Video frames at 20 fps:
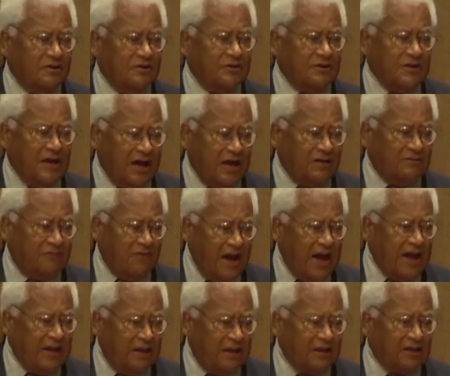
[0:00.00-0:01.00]
or
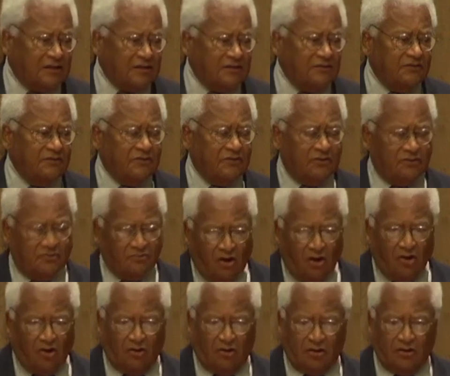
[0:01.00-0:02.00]
nonviolent
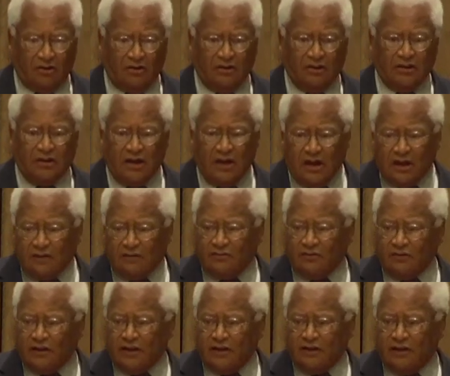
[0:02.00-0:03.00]
struggle and
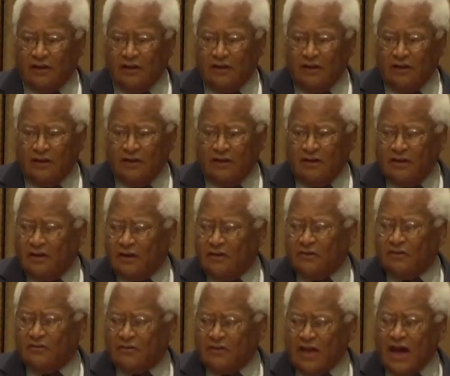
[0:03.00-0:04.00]
conflict
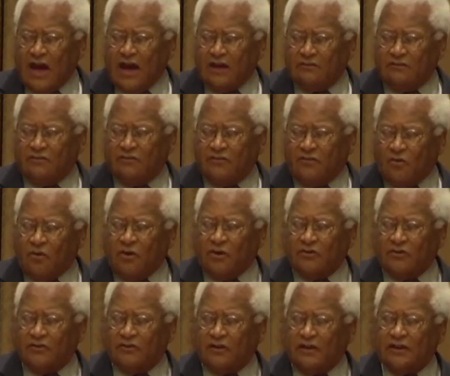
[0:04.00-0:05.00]
is that
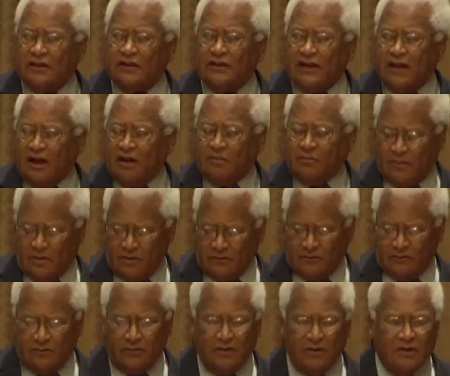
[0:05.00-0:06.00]
force that can help
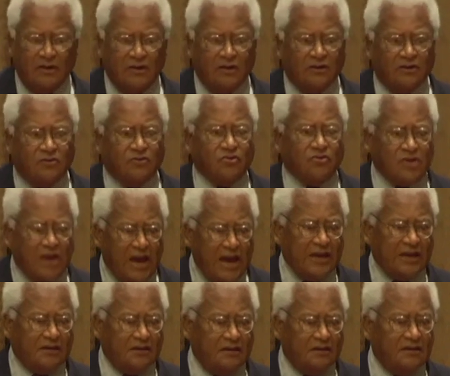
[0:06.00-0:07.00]
us
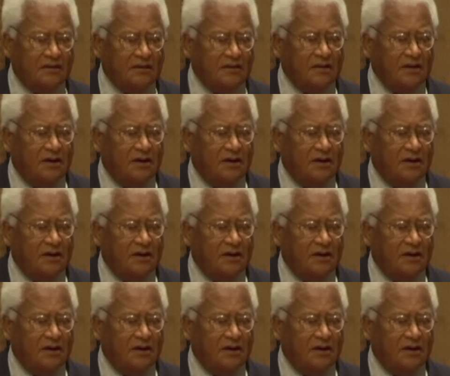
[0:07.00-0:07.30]
create